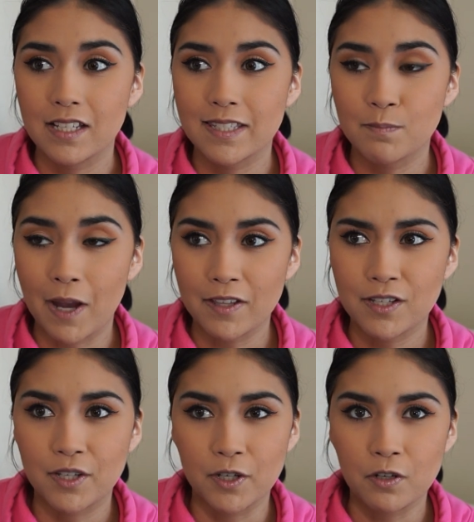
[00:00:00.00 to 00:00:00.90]

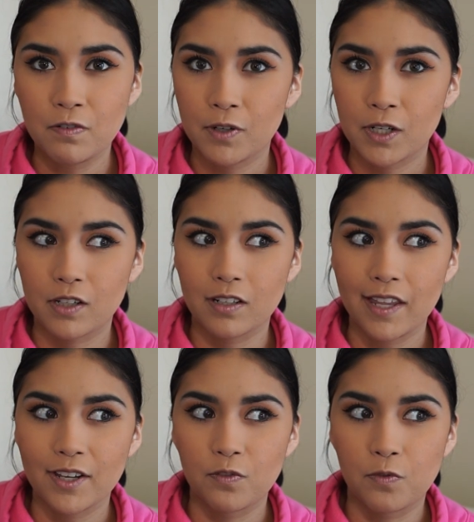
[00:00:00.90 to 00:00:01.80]
smelling good for a good
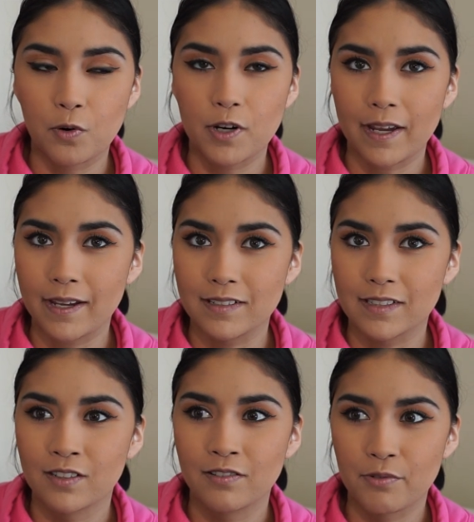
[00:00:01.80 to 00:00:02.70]
like 4 days,
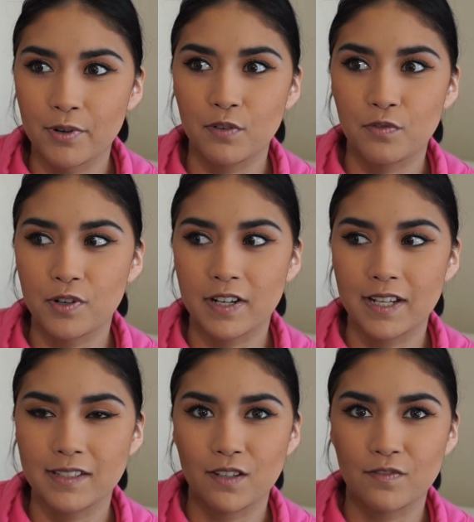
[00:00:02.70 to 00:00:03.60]
3 to 4
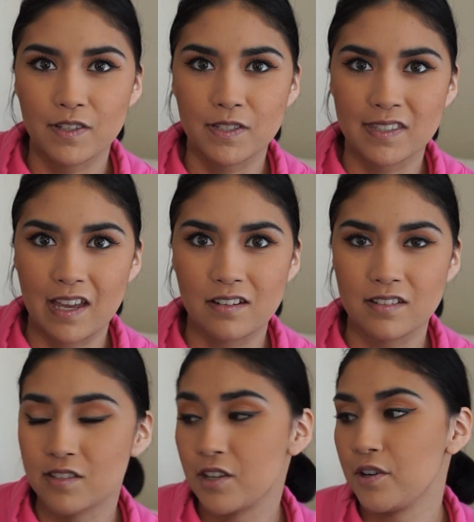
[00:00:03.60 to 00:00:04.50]
days of this scent.
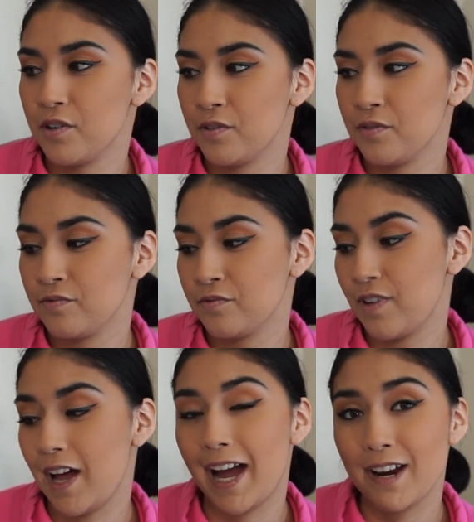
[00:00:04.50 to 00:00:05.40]
So
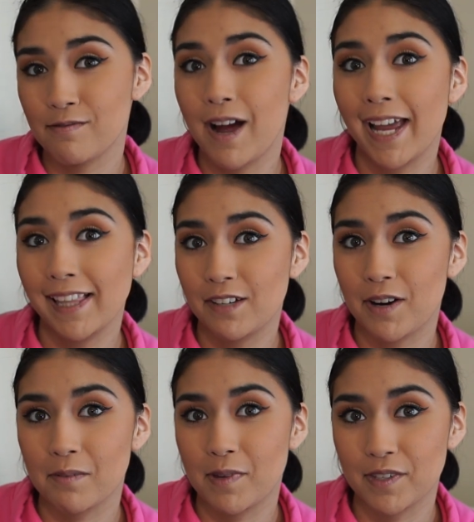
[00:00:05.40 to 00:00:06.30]
I highly
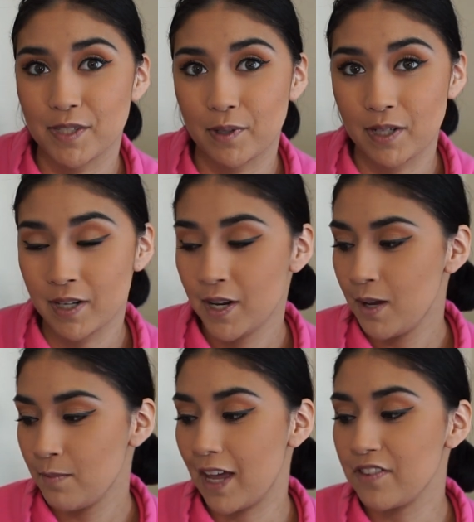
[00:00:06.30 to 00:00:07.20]
recommend this one.
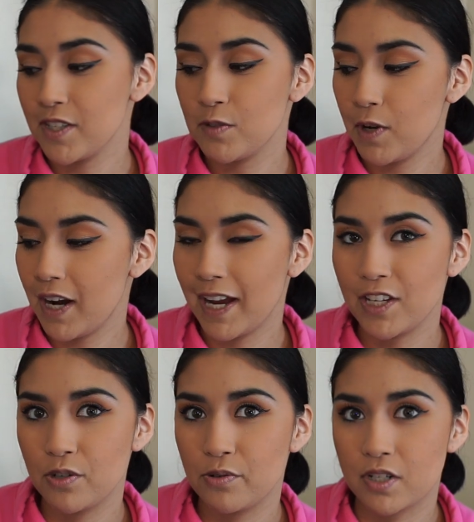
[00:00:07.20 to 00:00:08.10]
But yeah, this is what I
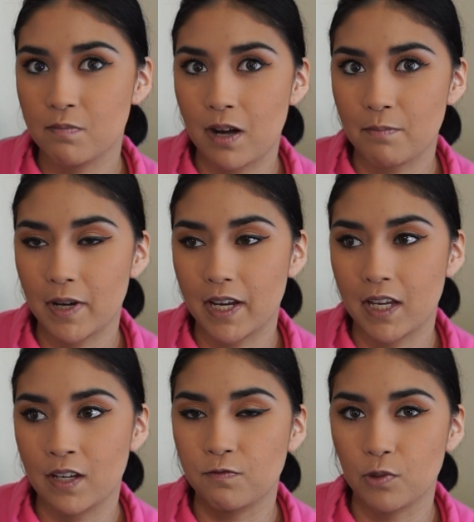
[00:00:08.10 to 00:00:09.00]
use to mop
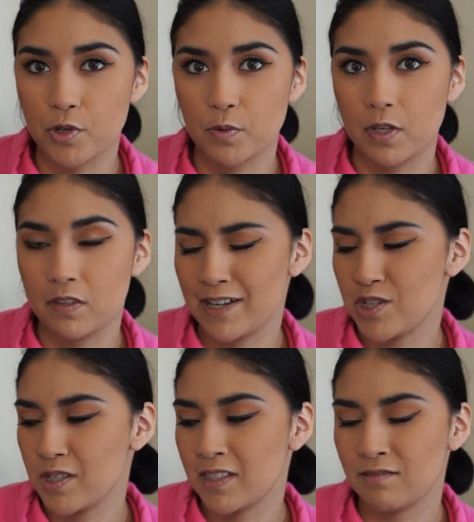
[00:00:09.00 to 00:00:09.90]
my floors with. I
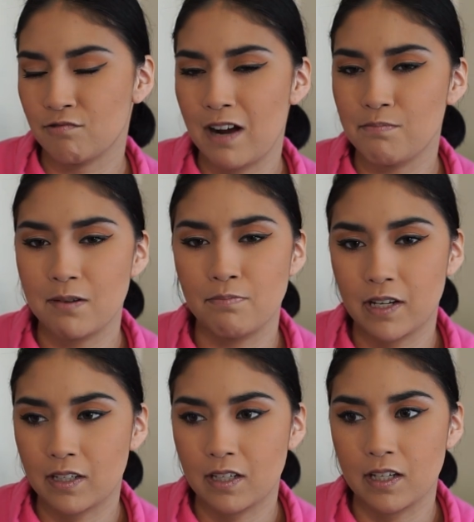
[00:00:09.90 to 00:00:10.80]
just grab my
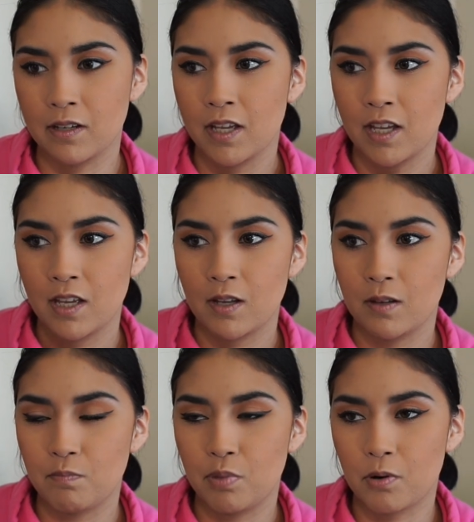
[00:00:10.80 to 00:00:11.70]
bucket,
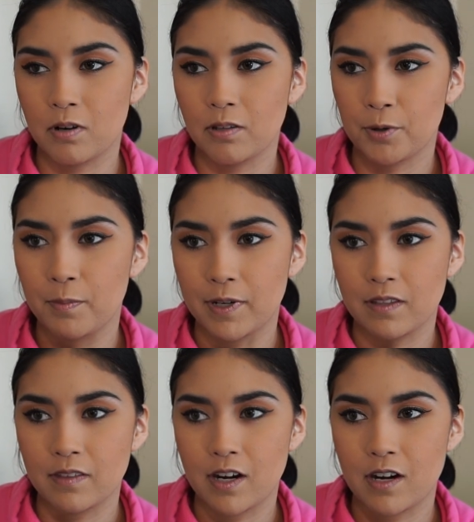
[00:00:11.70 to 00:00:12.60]
pour a little bit
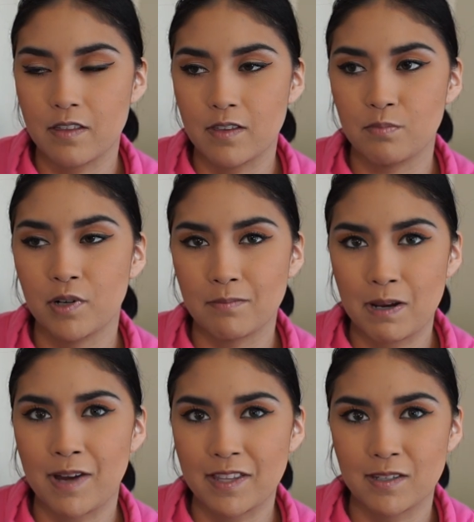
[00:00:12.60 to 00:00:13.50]
in there, and then put in my
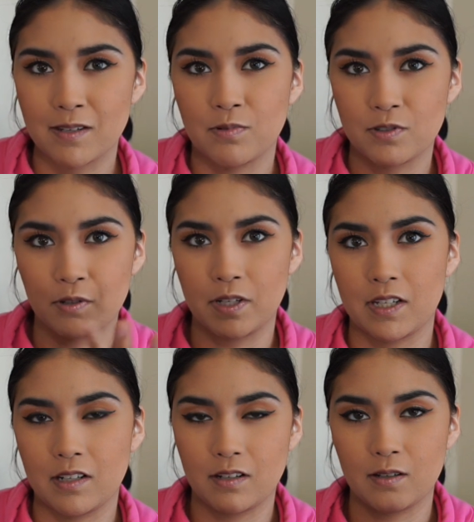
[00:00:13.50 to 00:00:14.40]
bathtub so it
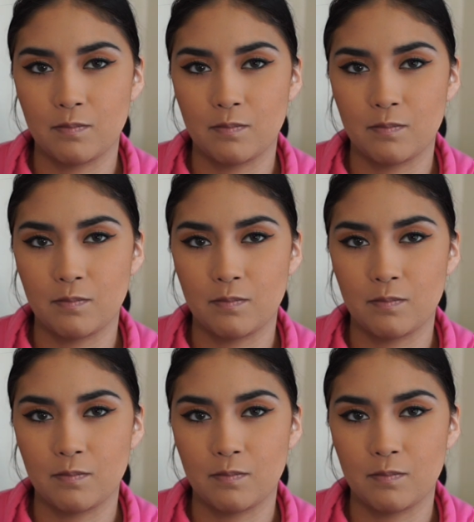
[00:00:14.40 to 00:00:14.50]
can,